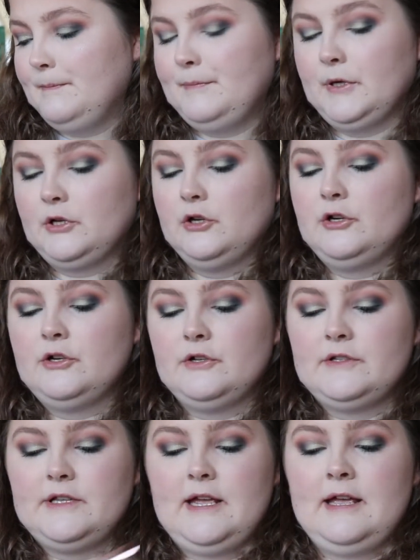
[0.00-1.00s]

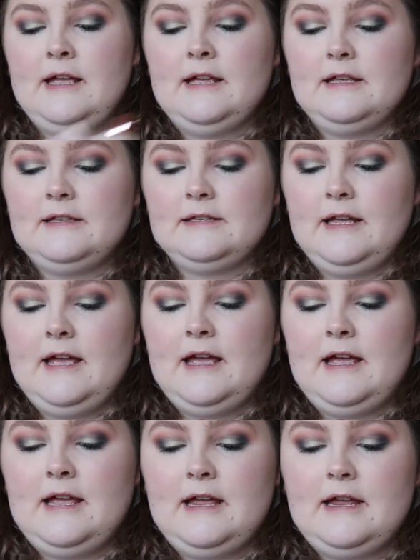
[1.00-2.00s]
because it is
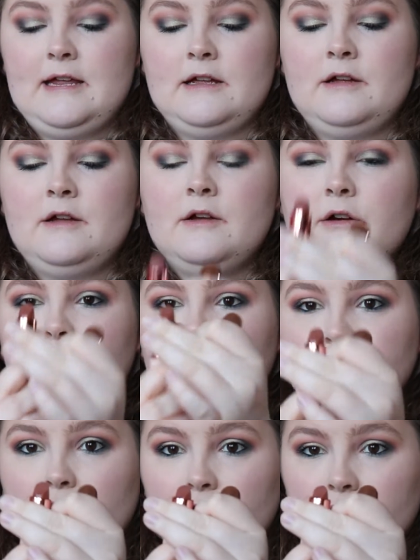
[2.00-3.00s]
a
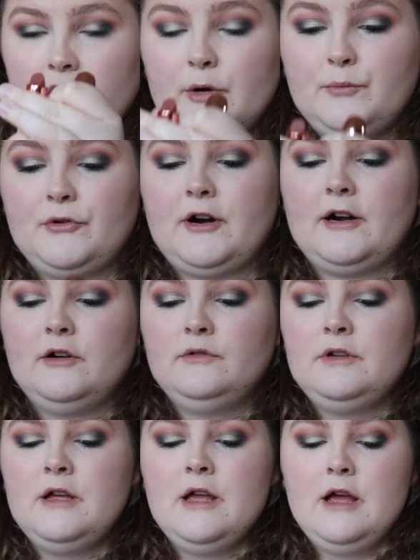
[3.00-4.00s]
darker brown.
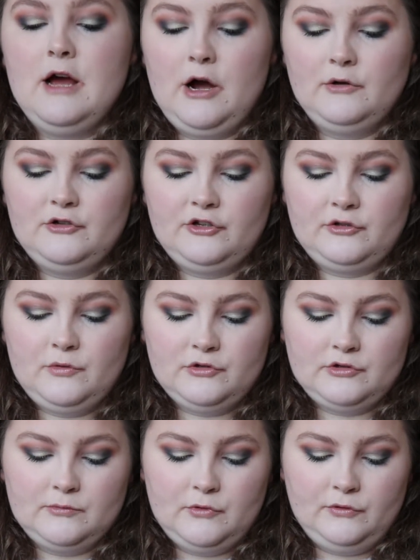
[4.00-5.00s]
I'll just swatch
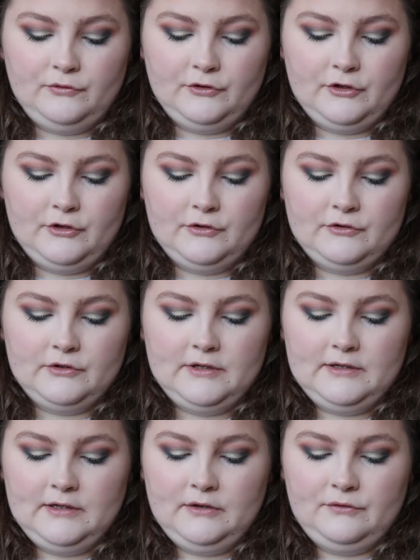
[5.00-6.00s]
them all for you. So
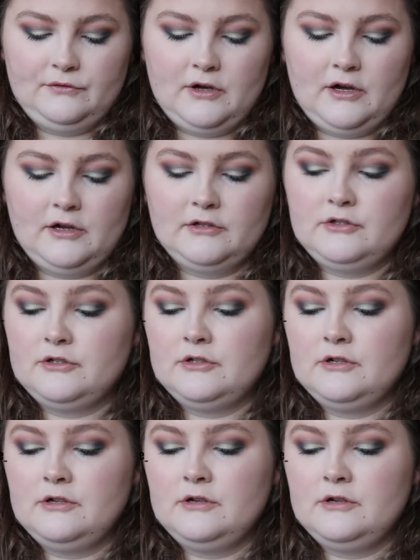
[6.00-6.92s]
this is fudge.